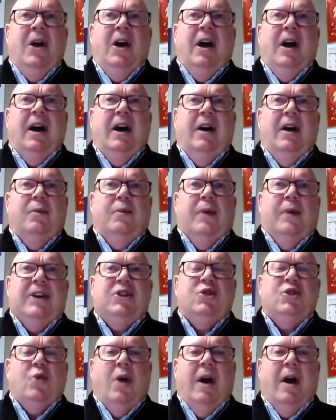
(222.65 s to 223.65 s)
uh,
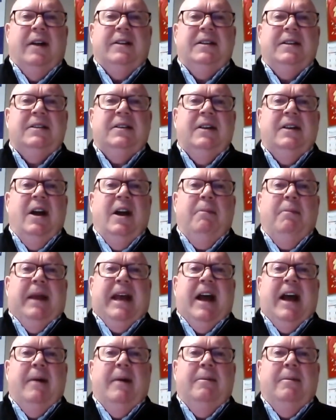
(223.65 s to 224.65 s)
restaurants
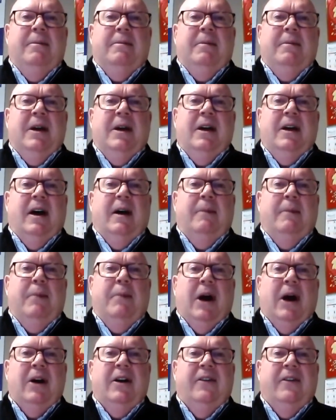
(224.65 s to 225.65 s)
become a
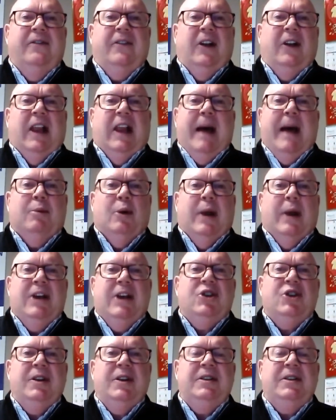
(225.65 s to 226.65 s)
part of
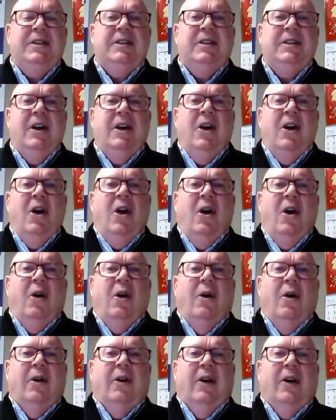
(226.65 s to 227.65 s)
collaborations
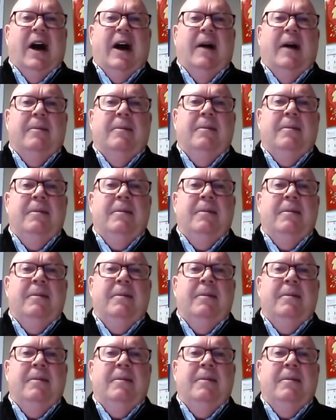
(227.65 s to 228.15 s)
or um,